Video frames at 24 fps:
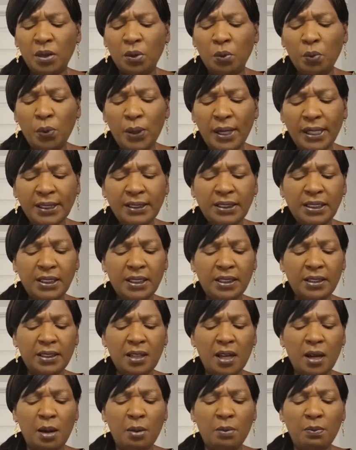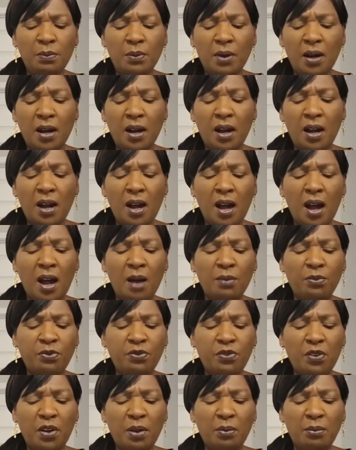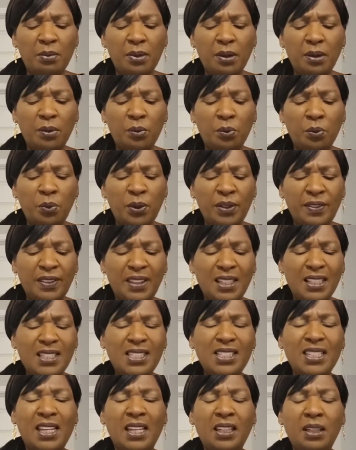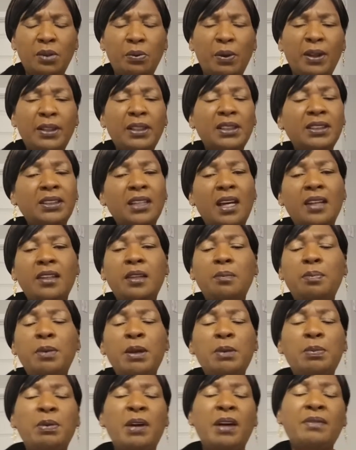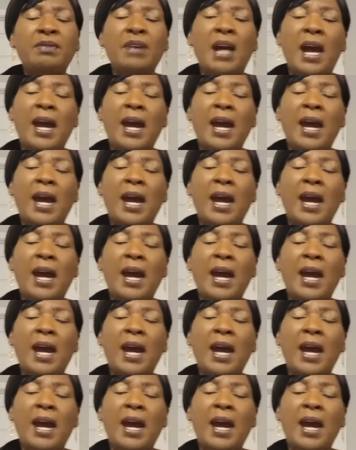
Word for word: Where did it come up from with this anyway? Because other people have